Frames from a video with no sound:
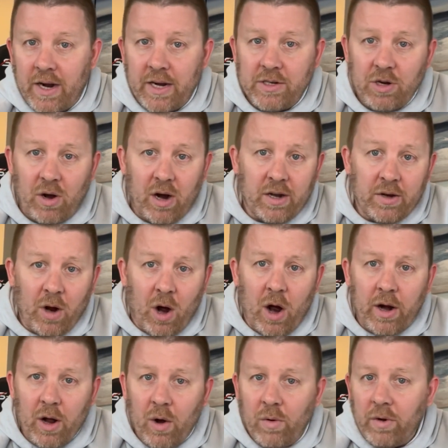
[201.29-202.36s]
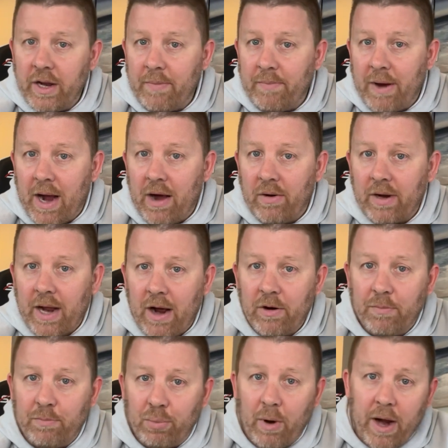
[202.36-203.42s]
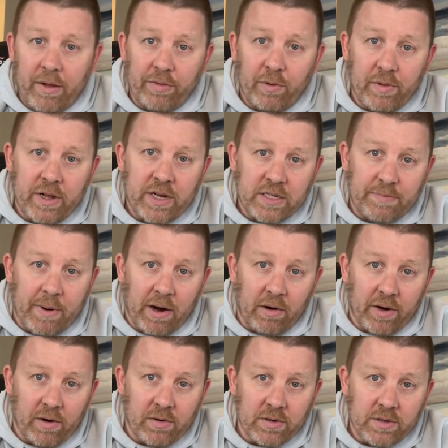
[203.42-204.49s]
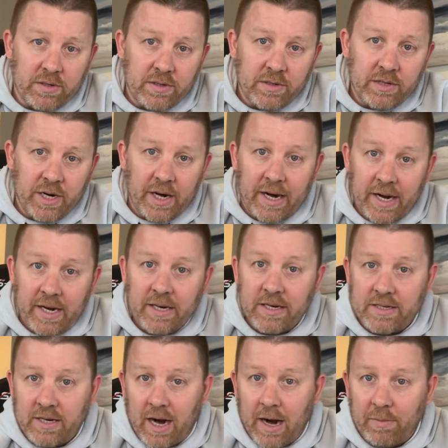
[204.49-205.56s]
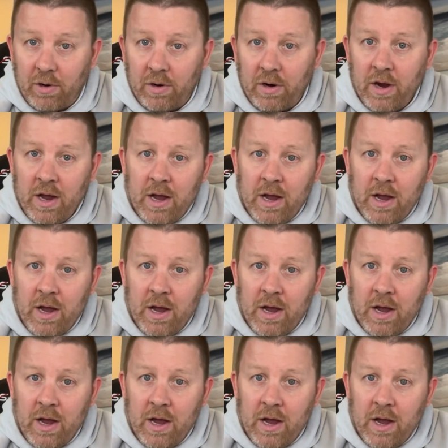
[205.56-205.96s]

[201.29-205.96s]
I talk not only about how to break through these barriers to get into cyber,